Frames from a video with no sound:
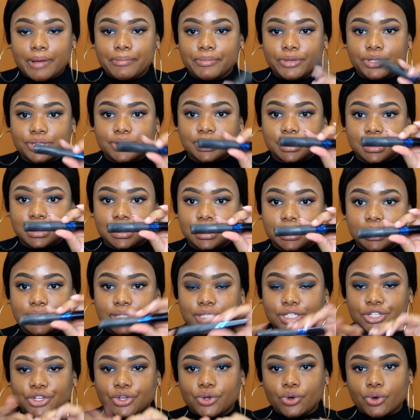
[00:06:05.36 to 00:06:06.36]
I'm using the
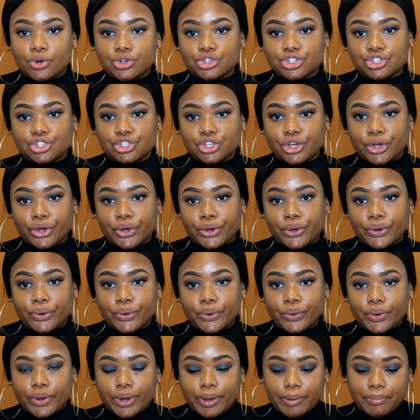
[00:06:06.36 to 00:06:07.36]
DIOR
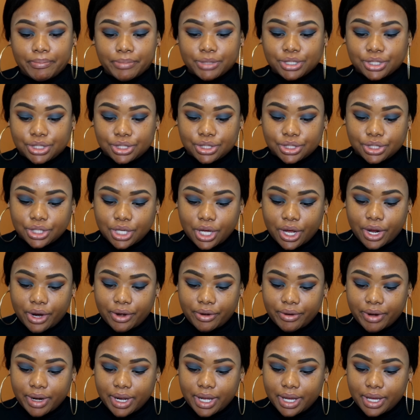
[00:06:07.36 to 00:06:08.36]
Show
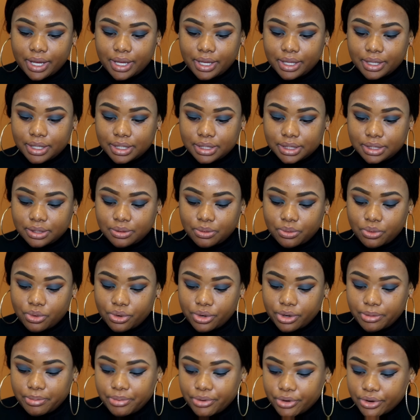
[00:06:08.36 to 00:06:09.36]
mascara. It's the
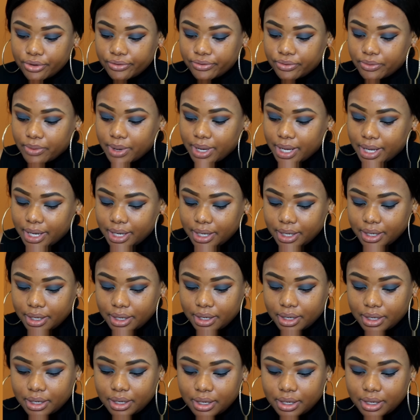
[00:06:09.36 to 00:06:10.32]
waterproof one.